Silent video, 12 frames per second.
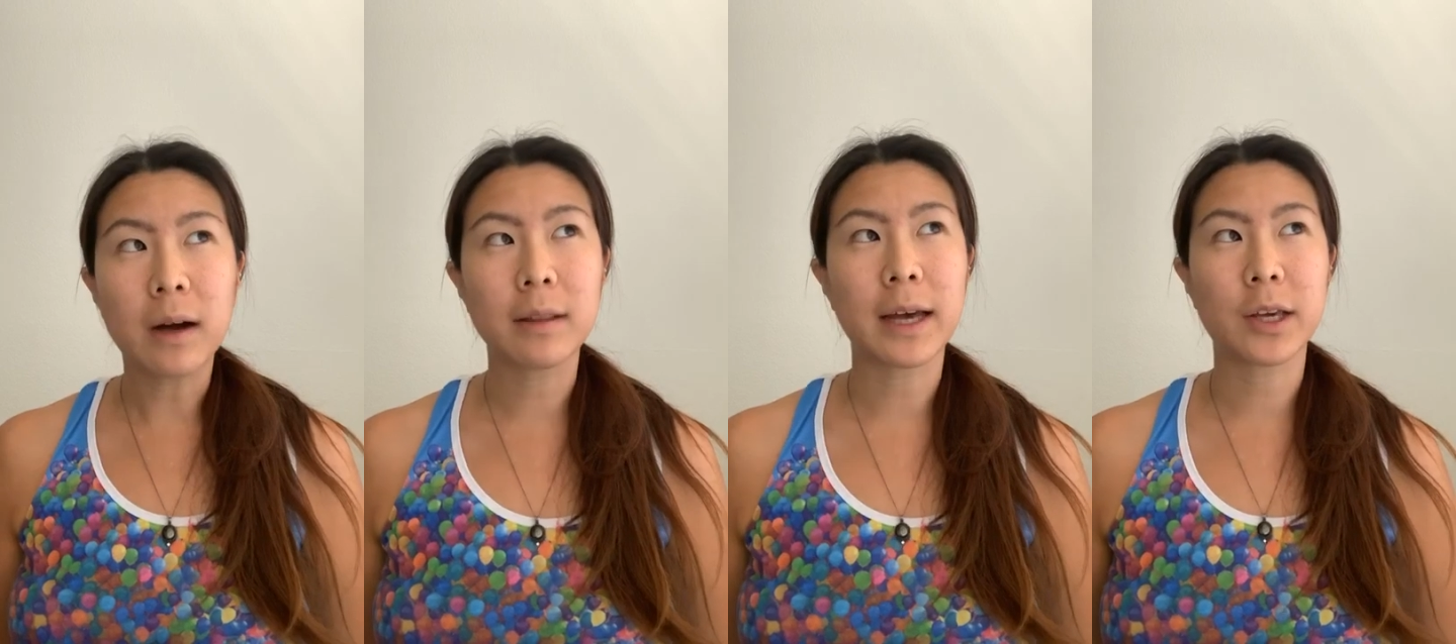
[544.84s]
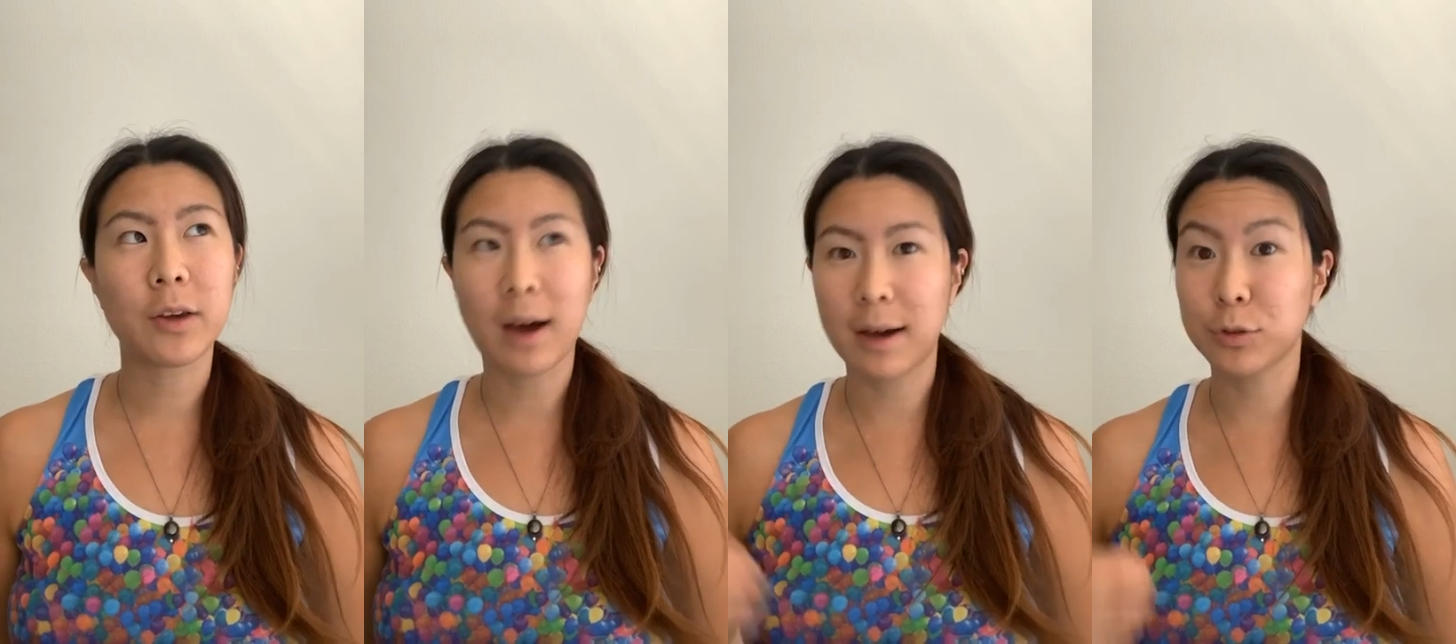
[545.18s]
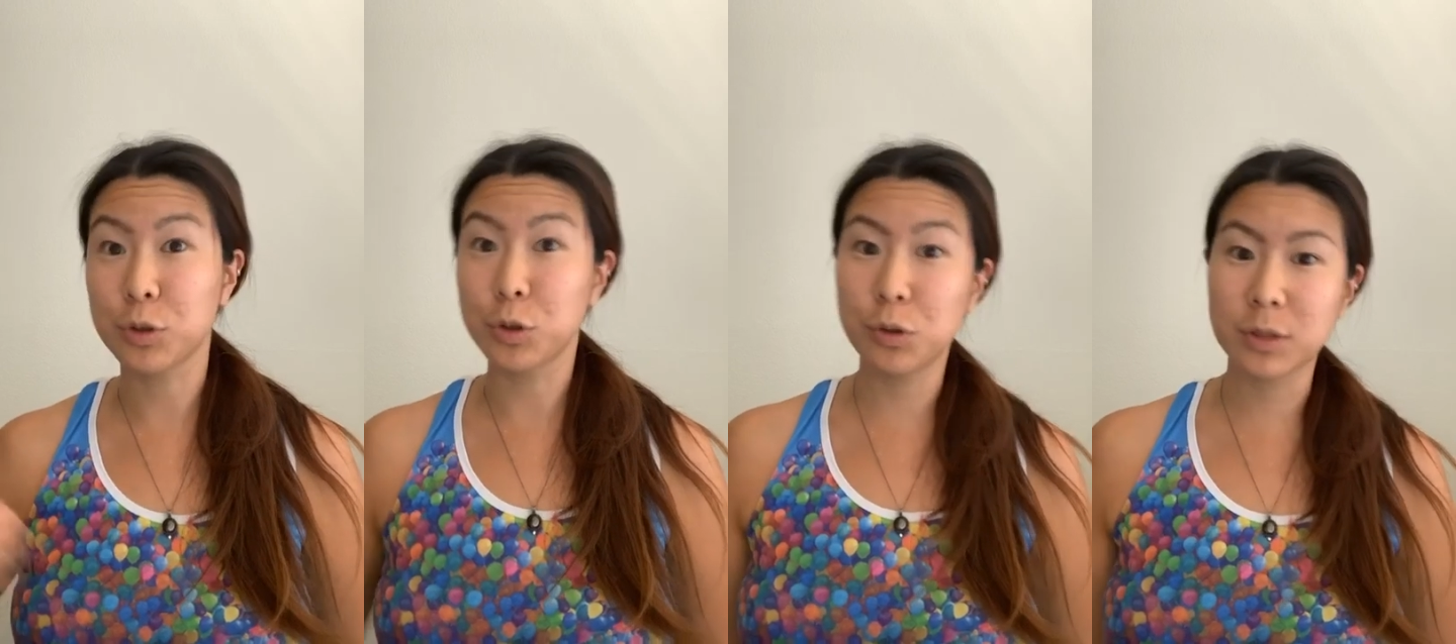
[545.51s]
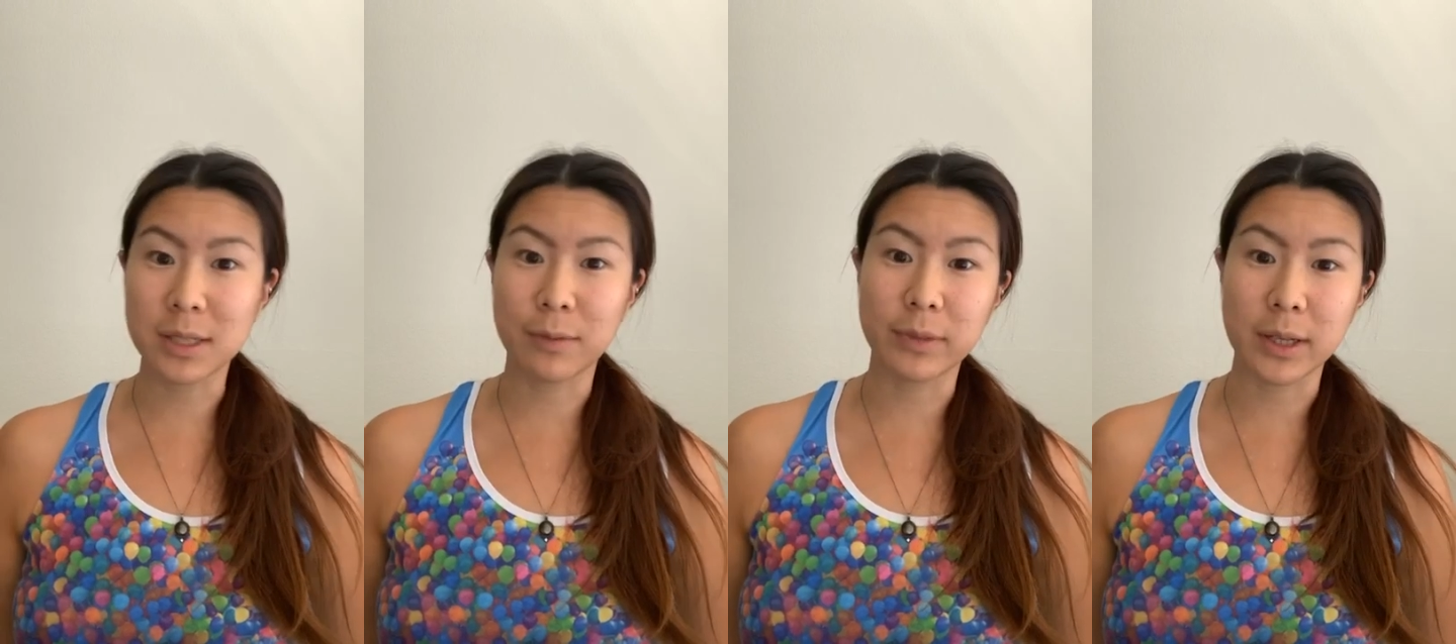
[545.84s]
like you have to do
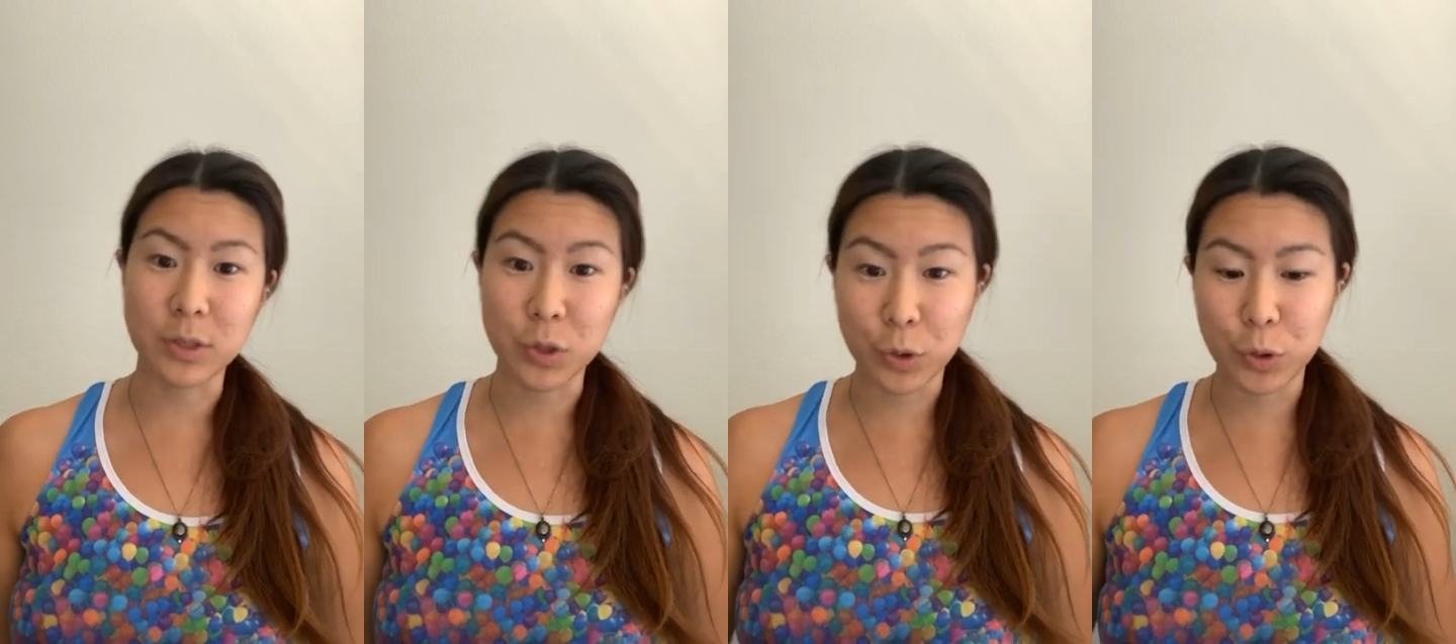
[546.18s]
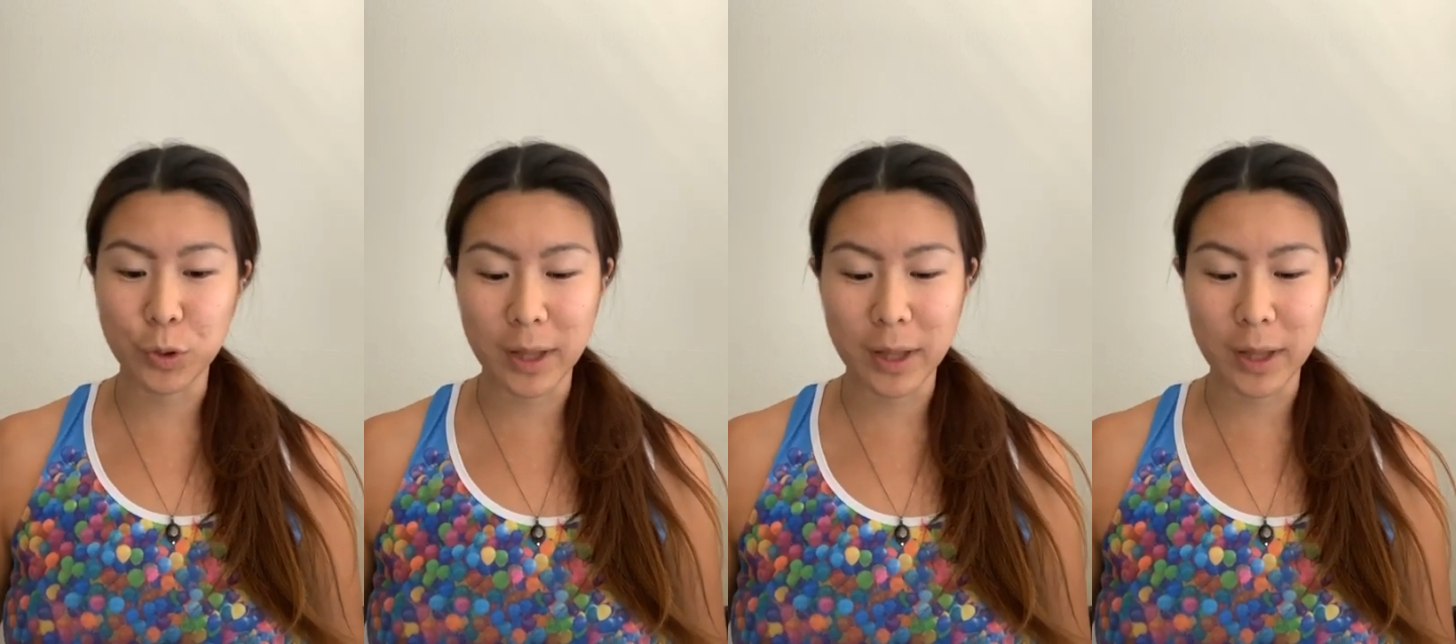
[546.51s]
something, so you